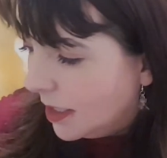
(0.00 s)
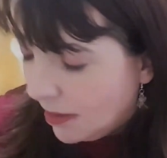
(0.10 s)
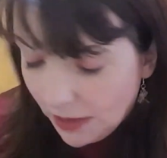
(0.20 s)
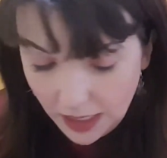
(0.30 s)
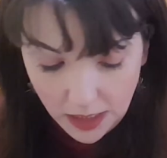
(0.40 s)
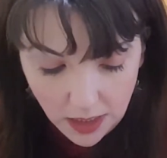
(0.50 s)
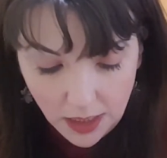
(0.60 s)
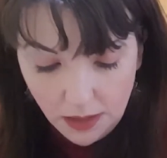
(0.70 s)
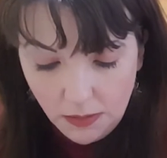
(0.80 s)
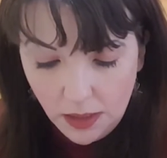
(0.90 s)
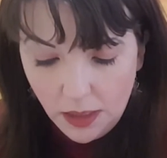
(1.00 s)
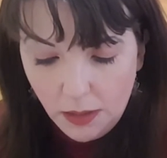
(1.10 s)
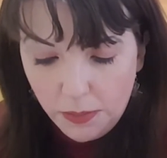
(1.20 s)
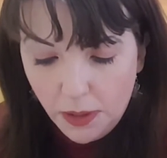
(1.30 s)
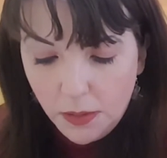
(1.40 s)
Right, so now
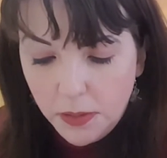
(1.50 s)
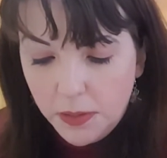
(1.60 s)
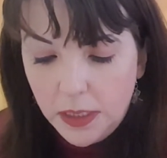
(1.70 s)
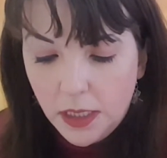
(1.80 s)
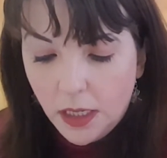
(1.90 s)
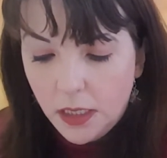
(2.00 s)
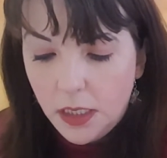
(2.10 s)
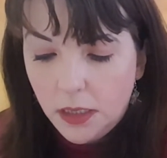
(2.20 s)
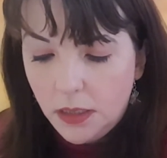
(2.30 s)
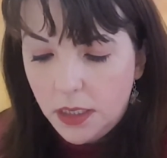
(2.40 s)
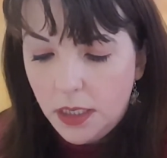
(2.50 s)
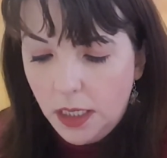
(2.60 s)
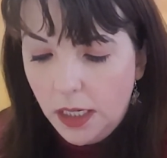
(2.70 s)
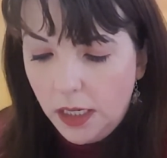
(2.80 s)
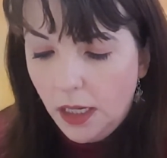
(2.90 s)
I'm probably just going to
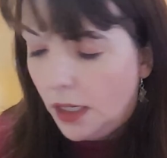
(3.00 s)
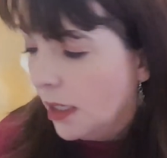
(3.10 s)
see